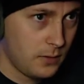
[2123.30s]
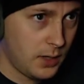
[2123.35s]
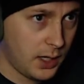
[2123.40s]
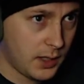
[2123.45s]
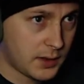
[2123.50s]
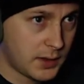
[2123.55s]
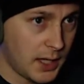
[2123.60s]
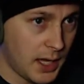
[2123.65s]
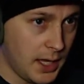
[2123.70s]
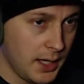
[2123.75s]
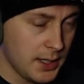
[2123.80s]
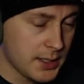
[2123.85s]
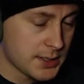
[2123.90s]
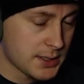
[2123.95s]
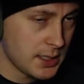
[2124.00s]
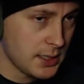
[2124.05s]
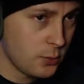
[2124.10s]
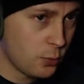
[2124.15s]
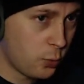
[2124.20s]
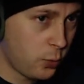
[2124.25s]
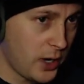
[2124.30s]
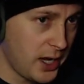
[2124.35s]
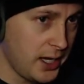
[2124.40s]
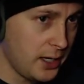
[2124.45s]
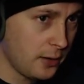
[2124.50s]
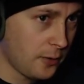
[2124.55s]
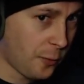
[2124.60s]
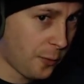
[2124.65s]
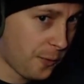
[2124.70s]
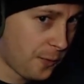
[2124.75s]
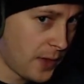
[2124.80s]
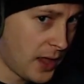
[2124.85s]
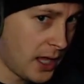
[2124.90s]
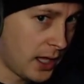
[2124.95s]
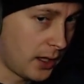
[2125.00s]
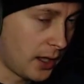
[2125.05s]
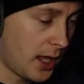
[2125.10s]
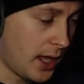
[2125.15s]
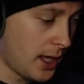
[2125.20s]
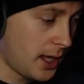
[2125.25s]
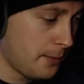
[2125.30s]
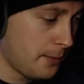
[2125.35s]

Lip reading: Like, that is a weird thing.